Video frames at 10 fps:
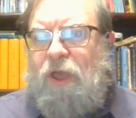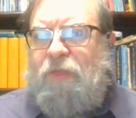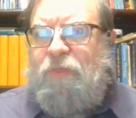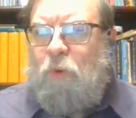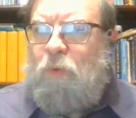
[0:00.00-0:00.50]

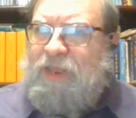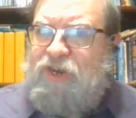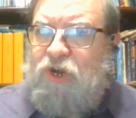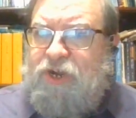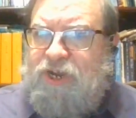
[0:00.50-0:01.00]
the
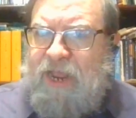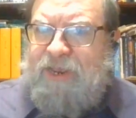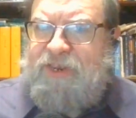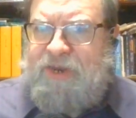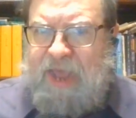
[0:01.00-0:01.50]
Western
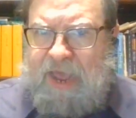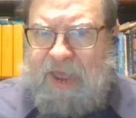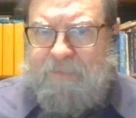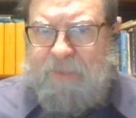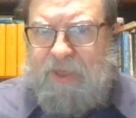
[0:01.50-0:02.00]
text
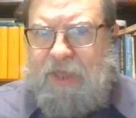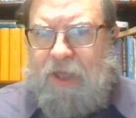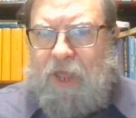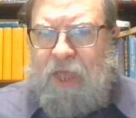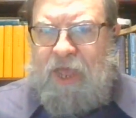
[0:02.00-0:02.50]
type
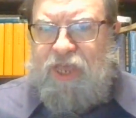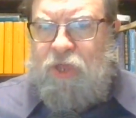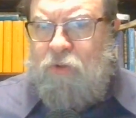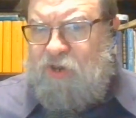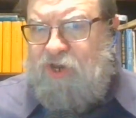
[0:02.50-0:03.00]

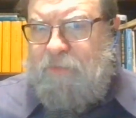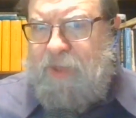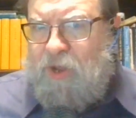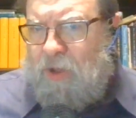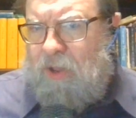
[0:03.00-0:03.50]
used to
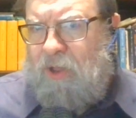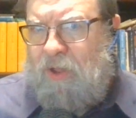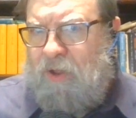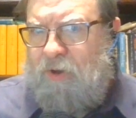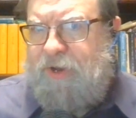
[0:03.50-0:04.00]
be
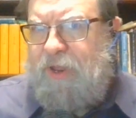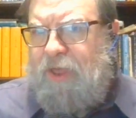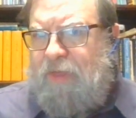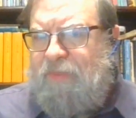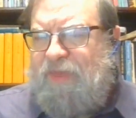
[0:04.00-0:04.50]
called
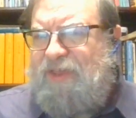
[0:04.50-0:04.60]
the